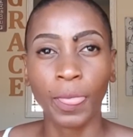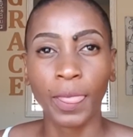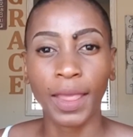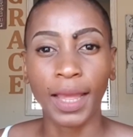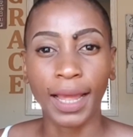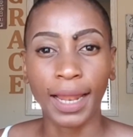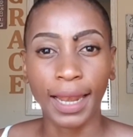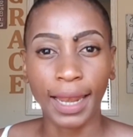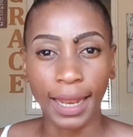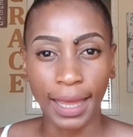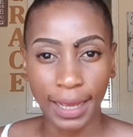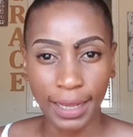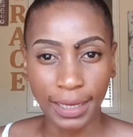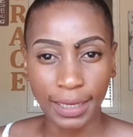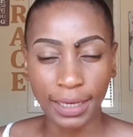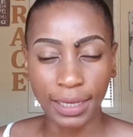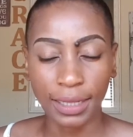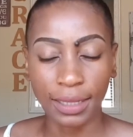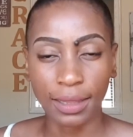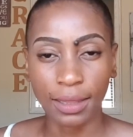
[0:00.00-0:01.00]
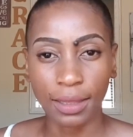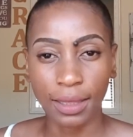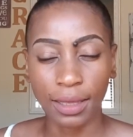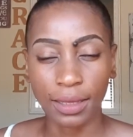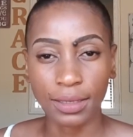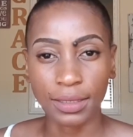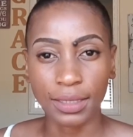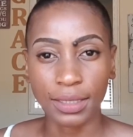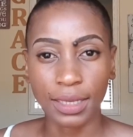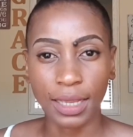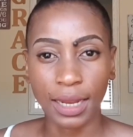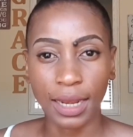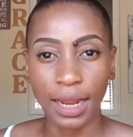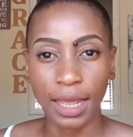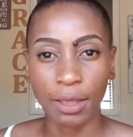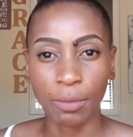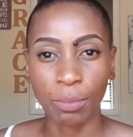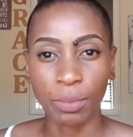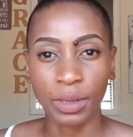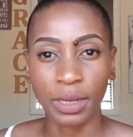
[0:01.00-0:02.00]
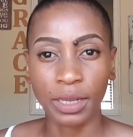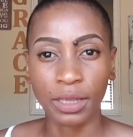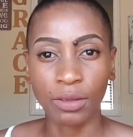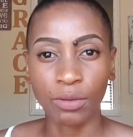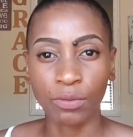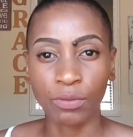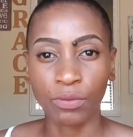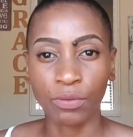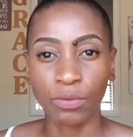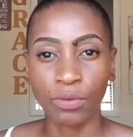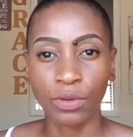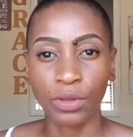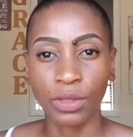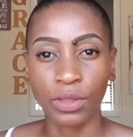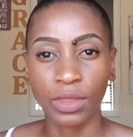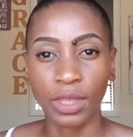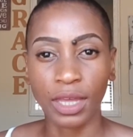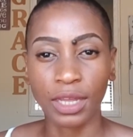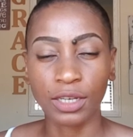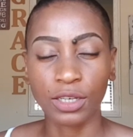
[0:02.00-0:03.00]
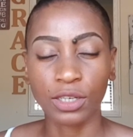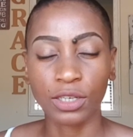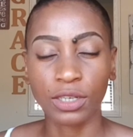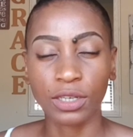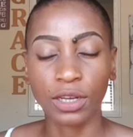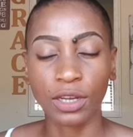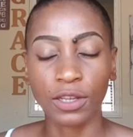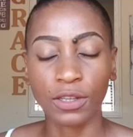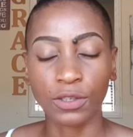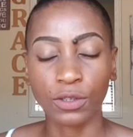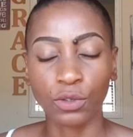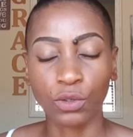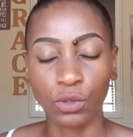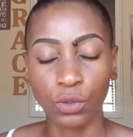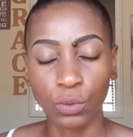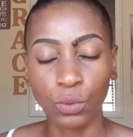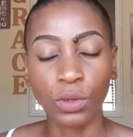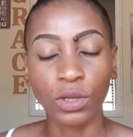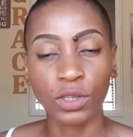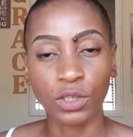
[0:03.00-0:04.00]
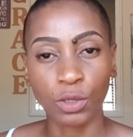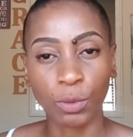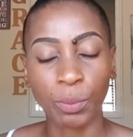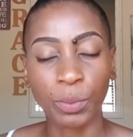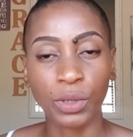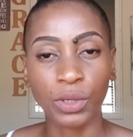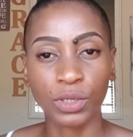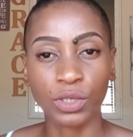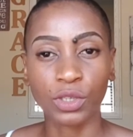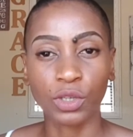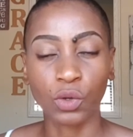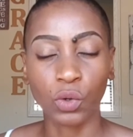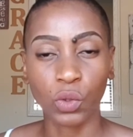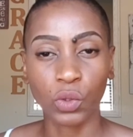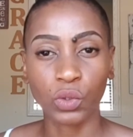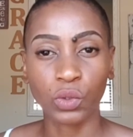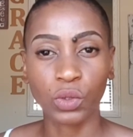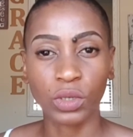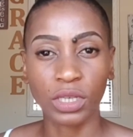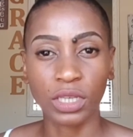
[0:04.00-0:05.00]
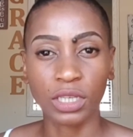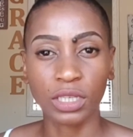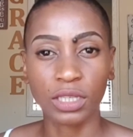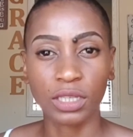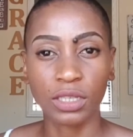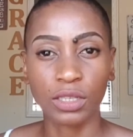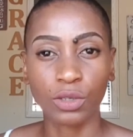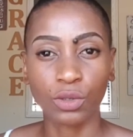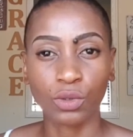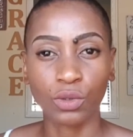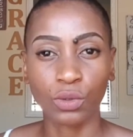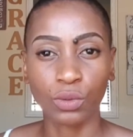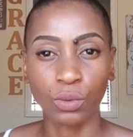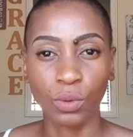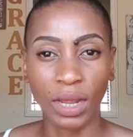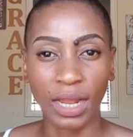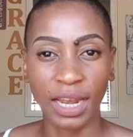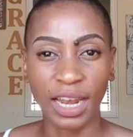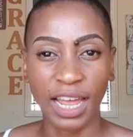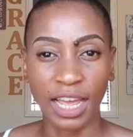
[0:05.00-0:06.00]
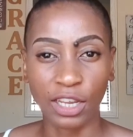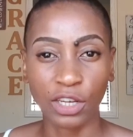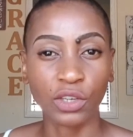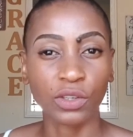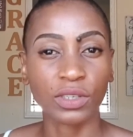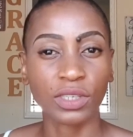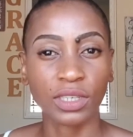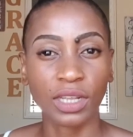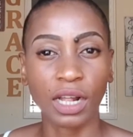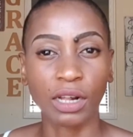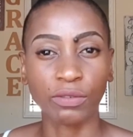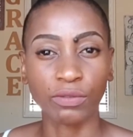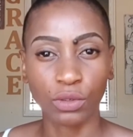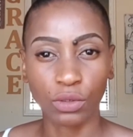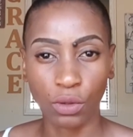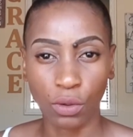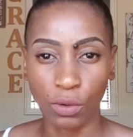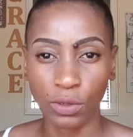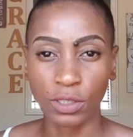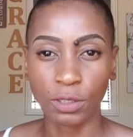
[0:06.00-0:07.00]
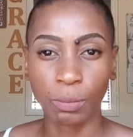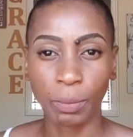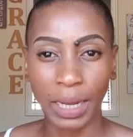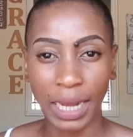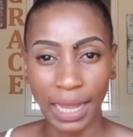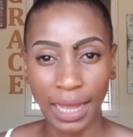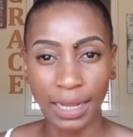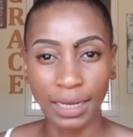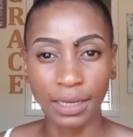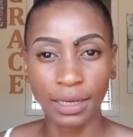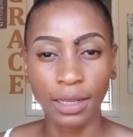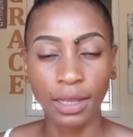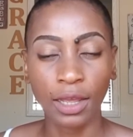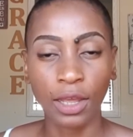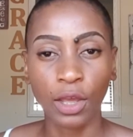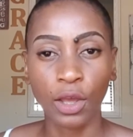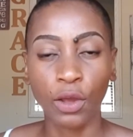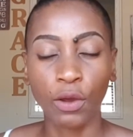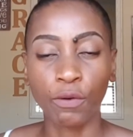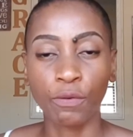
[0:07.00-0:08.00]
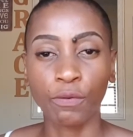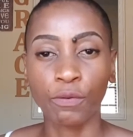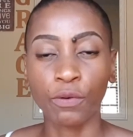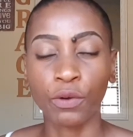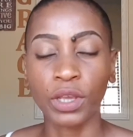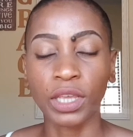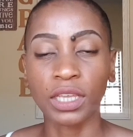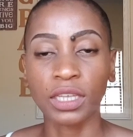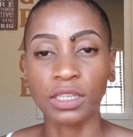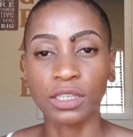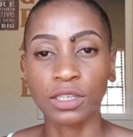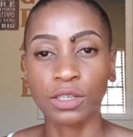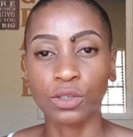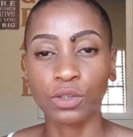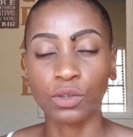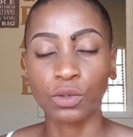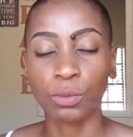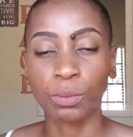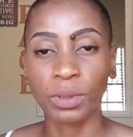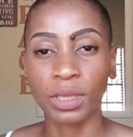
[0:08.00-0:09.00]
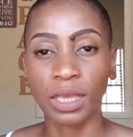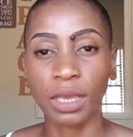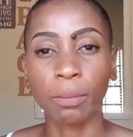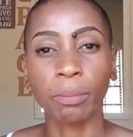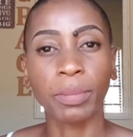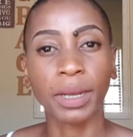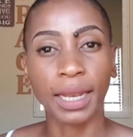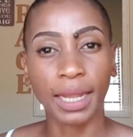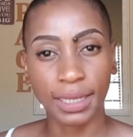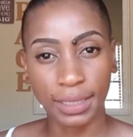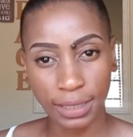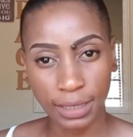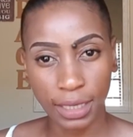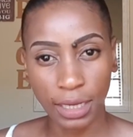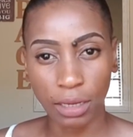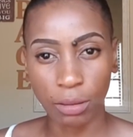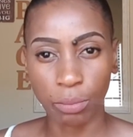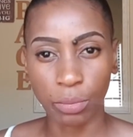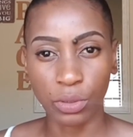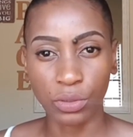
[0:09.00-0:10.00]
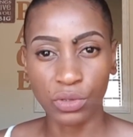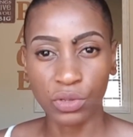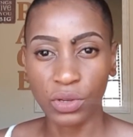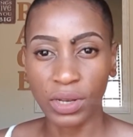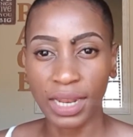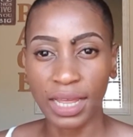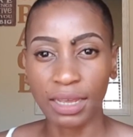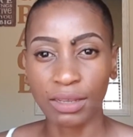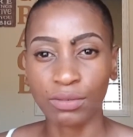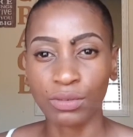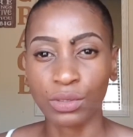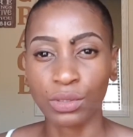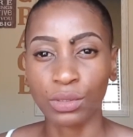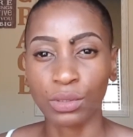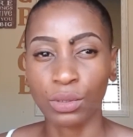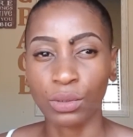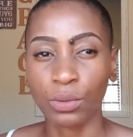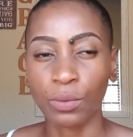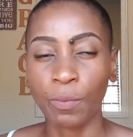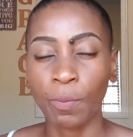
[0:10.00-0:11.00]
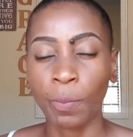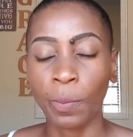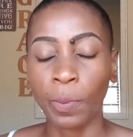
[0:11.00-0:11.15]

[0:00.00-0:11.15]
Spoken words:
aligning things, and I believe that as you as a person also need to align yourself to God's plan for it to be a blessing upon your life. So